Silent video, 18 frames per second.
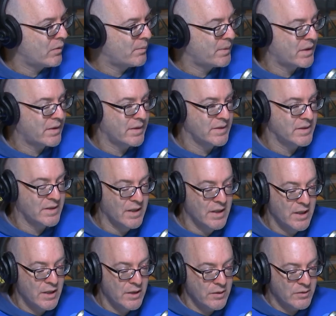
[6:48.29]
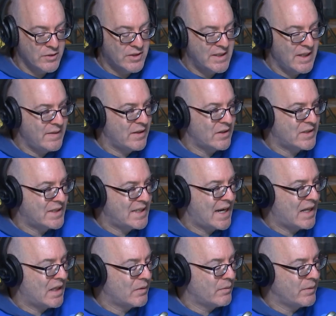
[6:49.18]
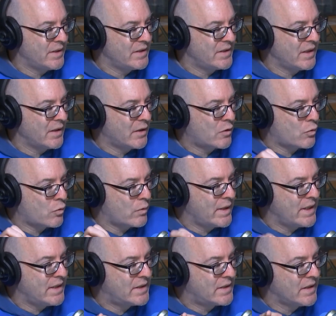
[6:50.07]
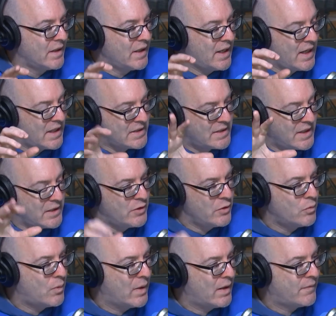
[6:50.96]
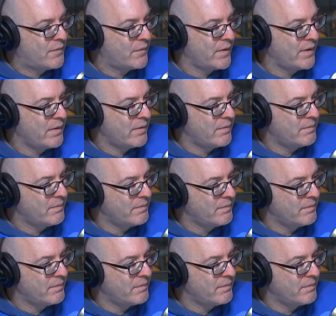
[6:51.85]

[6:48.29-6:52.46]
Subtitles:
because you'll see their salaries increase as they do well for you?